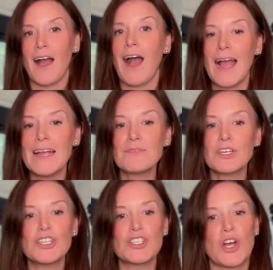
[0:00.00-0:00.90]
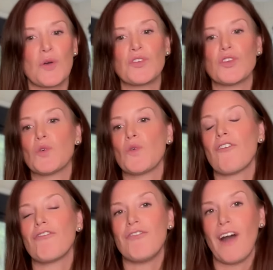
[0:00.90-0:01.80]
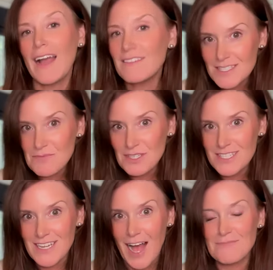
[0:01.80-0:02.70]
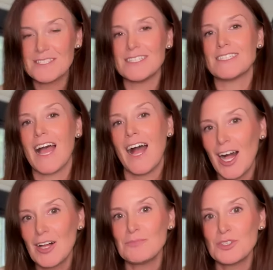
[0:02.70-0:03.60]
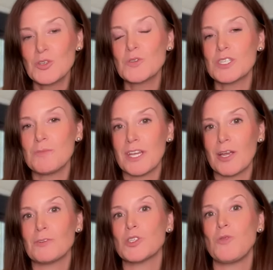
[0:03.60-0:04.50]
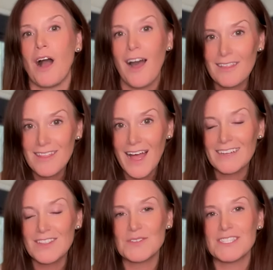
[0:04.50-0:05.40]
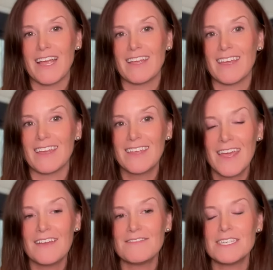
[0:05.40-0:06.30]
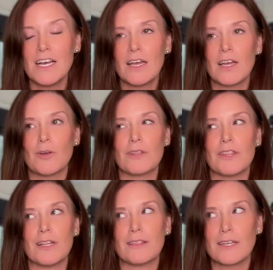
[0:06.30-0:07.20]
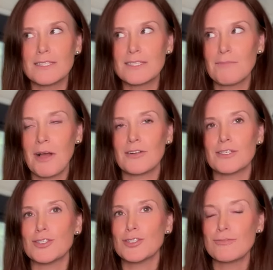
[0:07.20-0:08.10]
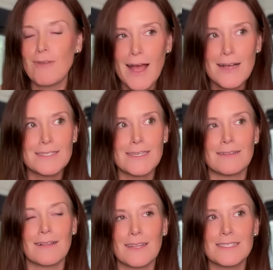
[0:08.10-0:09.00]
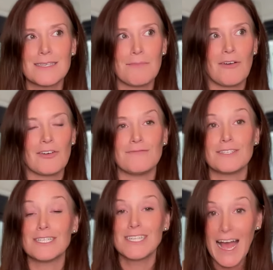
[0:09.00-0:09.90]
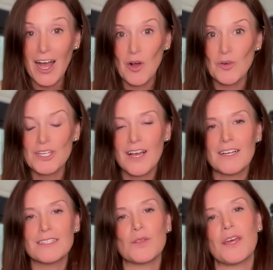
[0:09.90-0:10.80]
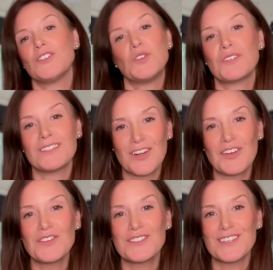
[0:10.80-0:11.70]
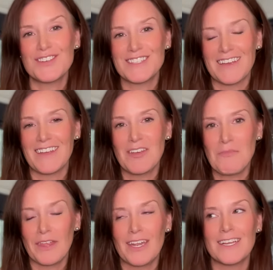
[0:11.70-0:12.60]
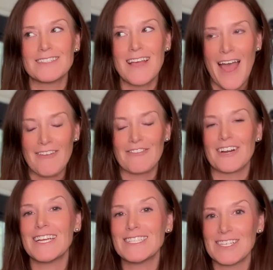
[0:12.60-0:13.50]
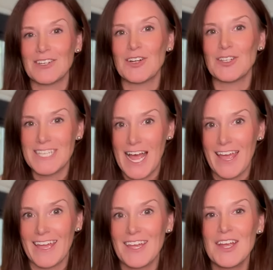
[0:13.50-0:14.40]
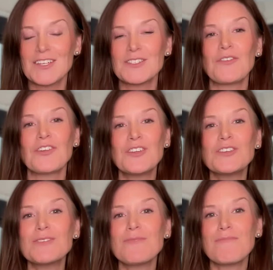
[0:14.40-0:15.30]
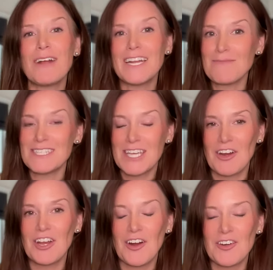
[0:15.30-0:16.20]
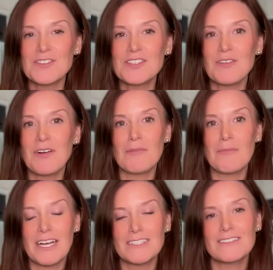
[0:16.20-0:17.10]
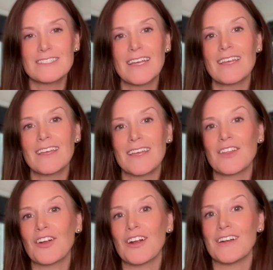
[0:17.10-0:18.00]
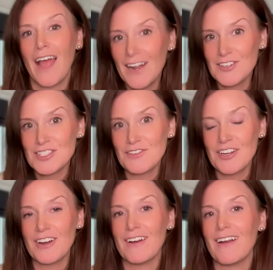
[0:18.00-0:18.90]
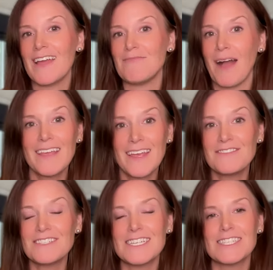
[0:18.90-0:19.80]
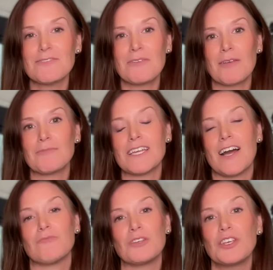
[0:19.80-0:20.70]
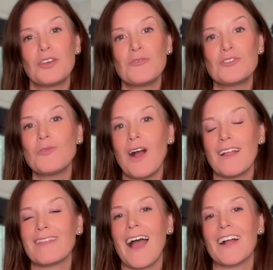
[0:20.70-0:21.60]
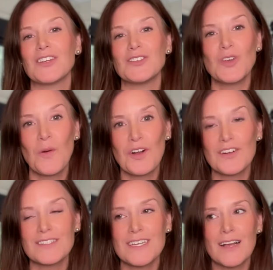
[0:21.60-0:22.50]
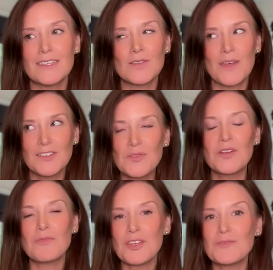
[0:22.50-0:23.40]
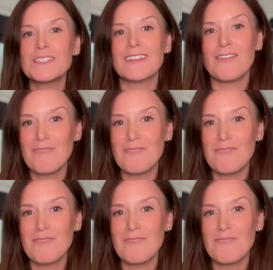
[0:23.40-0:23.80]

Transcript: I'm going to show you 5 simple steps to help you to be able to unlock those psychic gifts with the least amount of stress and the least amount of doubt so that you can start using your psychic abilities every single day. So if you're new to me, my name is Carrie Cardozo. I'm a master psychic healer and energy reader, and my gift is to be able to help you to unlock yours so that you can be using them